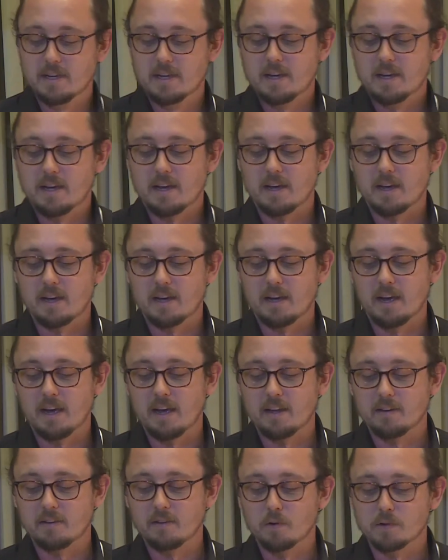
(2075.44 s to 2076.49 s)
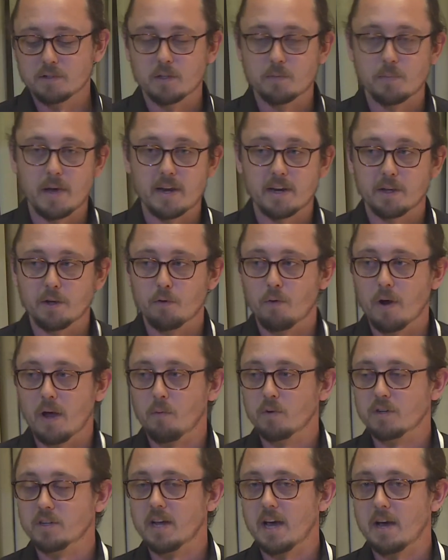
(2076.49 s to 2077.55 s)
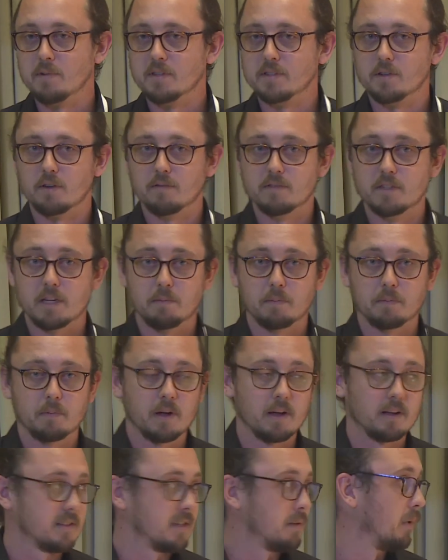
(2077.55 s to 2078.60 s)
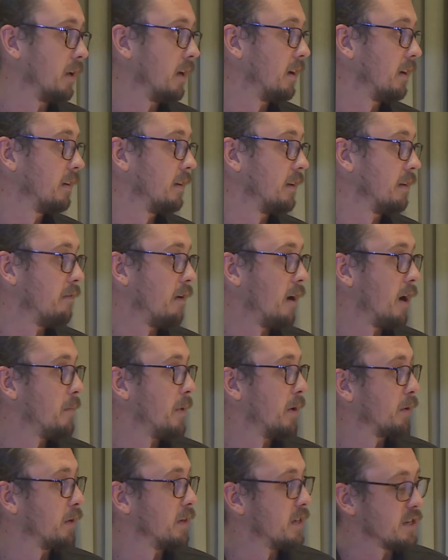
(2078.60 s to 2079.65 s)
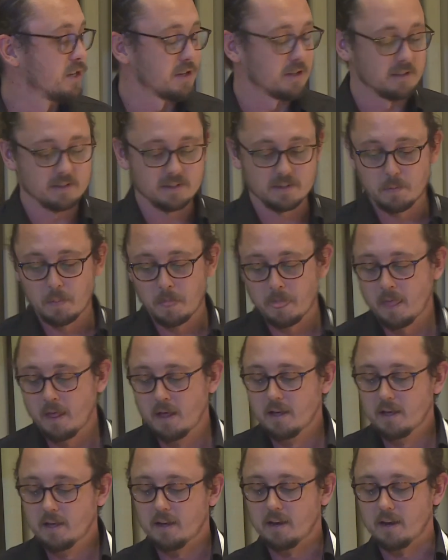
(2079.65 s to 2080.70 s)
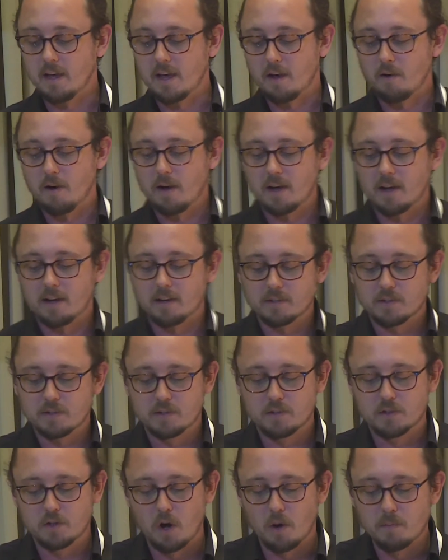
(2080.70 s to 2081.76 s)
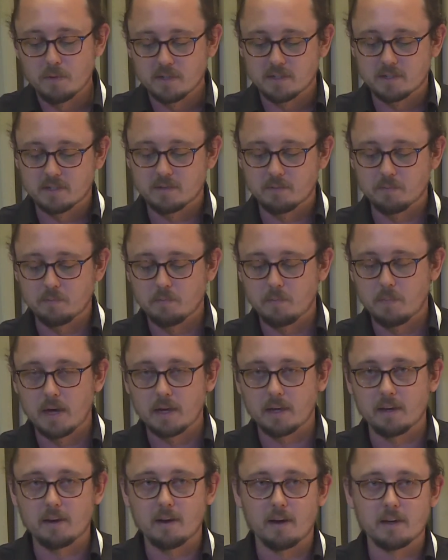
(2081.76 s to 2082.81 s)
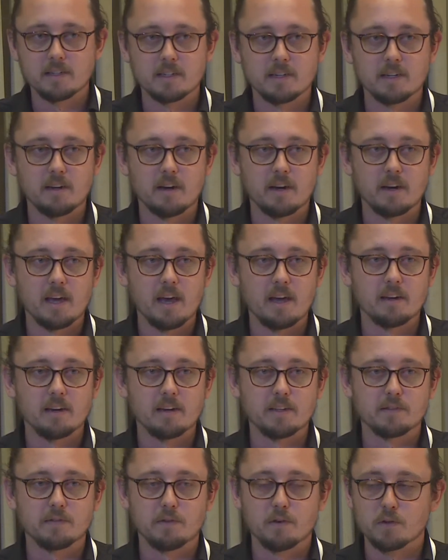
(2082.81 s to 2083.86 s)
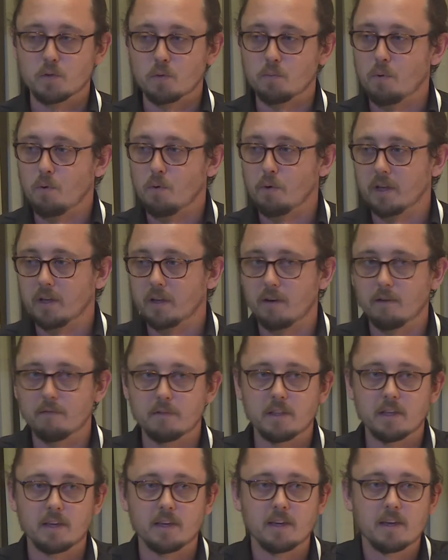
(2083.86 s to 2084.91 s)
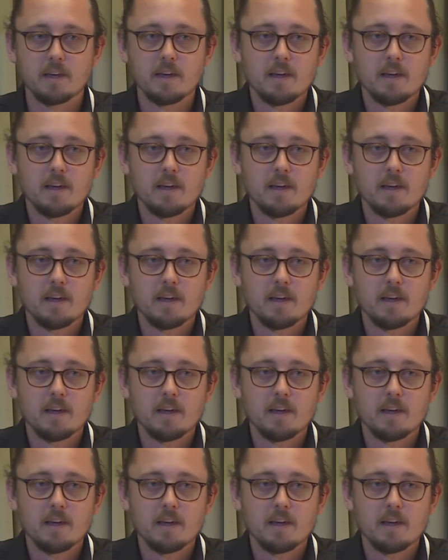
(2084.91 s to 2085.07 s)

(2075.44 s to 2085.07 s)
And also the bandicoot rat, which inhabits sort of similar environmental conditions. Now, Thomas, back in 1998, in his first reporting of the